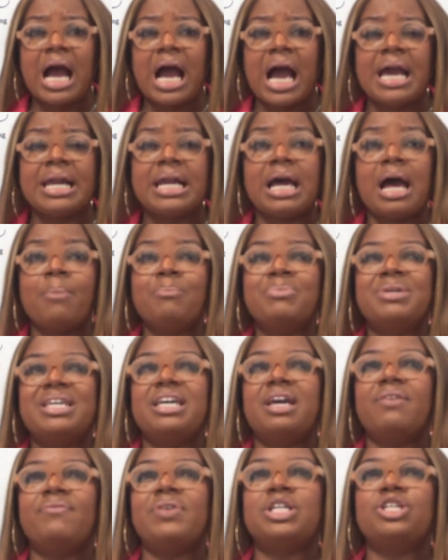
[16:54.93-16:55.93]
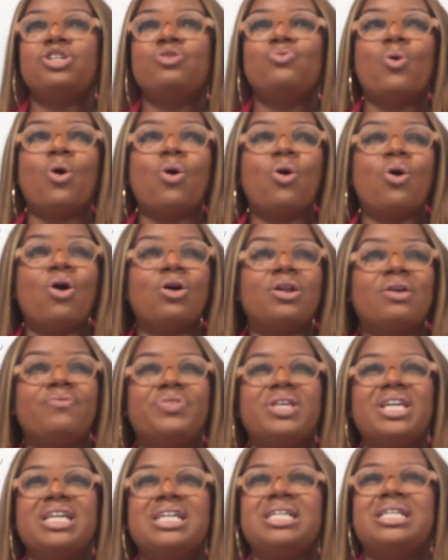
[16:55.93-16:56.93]
And I'm giving you all
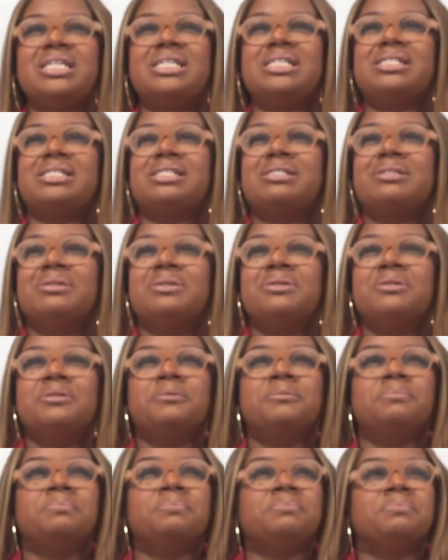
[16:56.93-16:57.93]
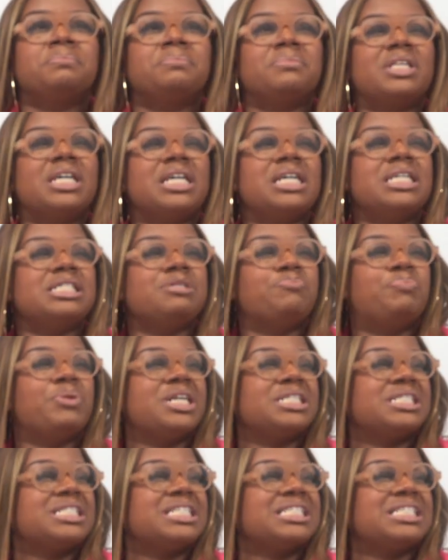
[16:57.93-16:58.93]
of these
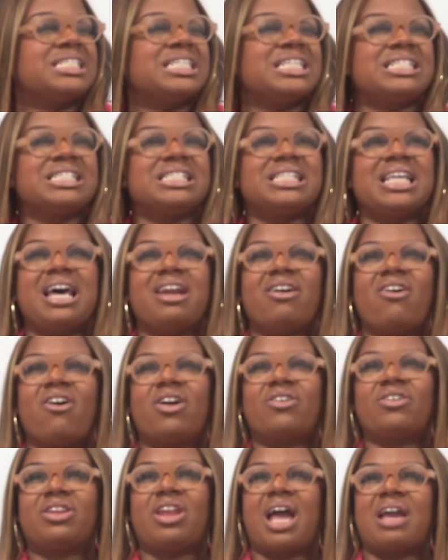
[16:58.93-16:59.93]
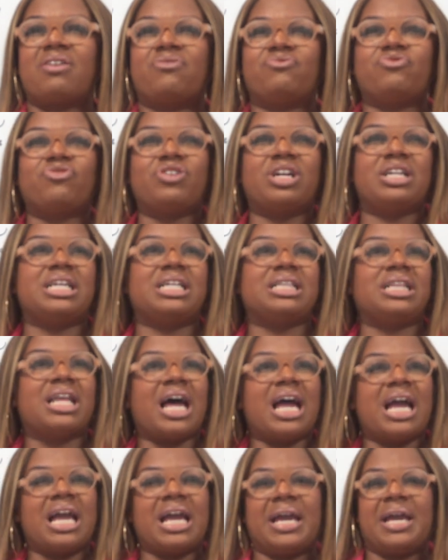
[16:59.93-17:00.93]
businesses that aren't like really
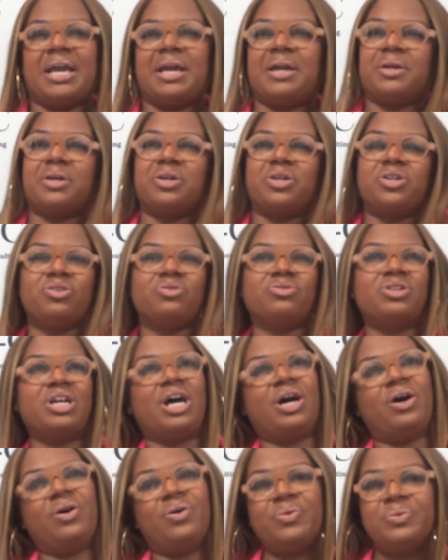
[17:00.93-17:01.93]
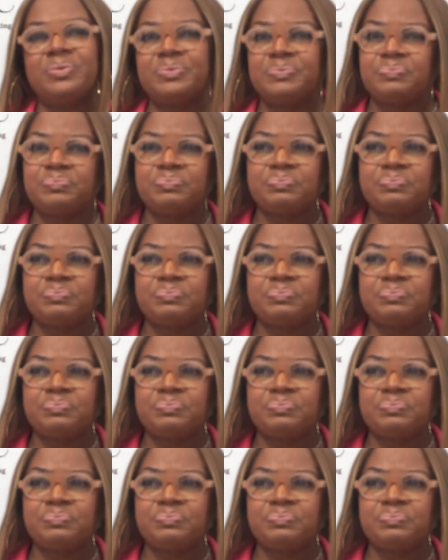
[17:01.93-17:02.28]
like, you know,